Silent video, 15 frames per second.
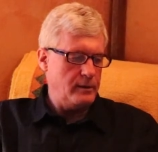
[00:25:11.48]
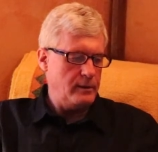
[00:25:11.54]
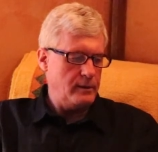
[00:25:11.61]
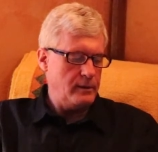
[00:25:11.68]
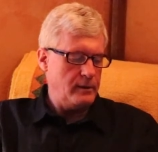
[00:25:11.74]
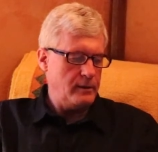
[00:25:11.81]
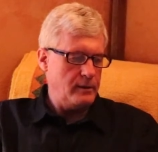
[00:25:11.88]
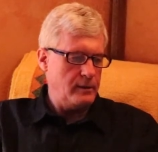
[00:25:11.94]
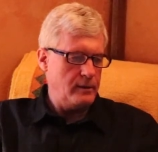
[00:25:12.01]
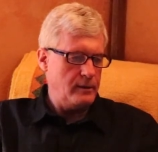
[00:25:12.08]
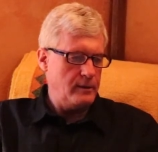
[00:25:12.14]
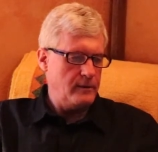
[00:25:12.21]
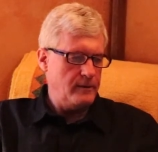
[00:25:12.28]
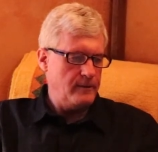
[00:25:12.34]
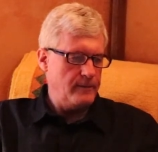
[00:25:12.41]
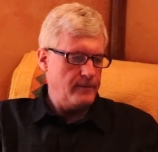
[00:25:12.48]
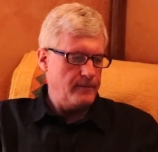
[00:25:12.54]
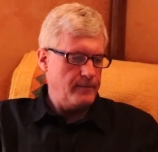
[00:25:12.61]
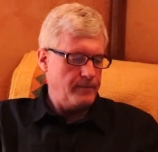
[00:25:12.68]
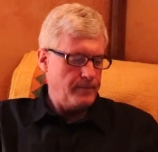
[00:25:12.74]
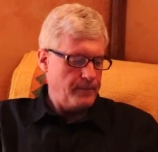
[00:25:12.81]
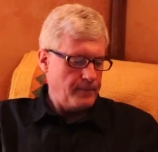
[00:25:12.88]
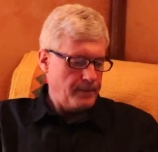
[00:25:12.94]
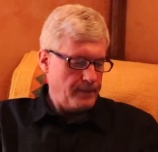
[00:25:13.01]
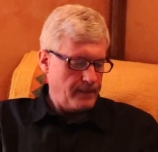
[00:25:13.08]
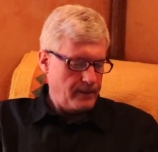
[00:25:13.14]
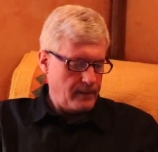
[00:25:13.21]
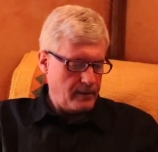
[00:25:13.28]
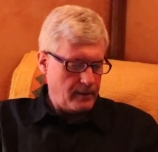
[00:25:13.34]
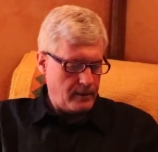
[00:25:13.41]

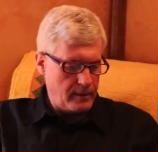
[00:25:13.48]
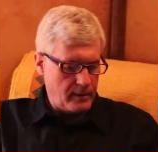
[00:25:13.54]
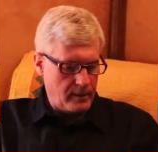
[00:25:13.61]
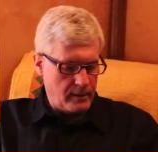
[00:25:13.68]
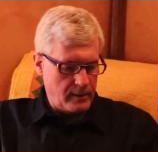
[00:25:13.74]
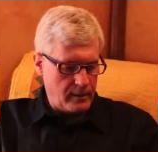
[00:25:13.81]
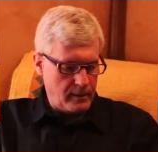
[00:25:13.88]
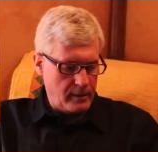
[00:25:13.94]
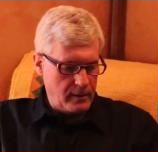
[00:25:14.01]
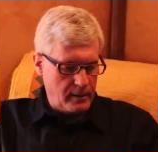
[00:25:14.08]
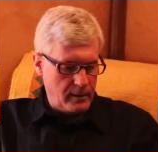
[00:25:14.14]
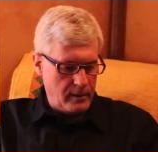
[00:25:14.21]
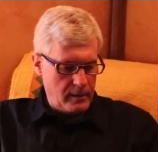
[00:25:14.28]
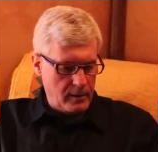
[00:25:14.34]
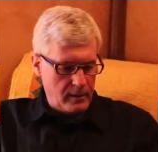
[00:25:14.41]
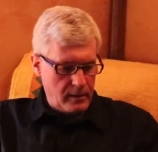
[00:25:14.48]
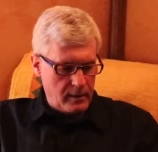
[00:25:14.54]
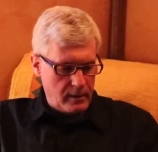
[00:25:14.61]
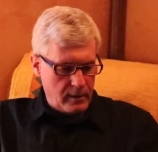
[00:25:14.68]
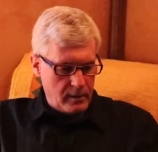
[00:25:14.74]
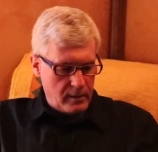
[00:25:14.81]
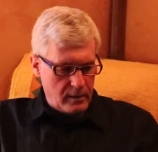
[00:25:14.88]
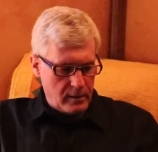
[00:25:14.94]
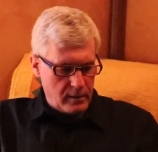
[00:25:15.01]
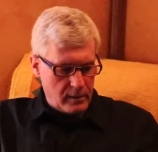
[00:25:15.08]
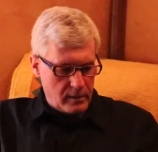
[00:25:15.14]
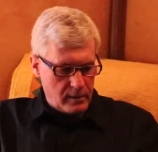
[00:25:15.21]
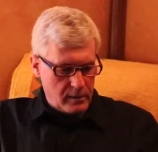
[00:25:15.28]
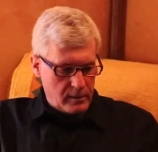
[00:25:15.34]
(silence)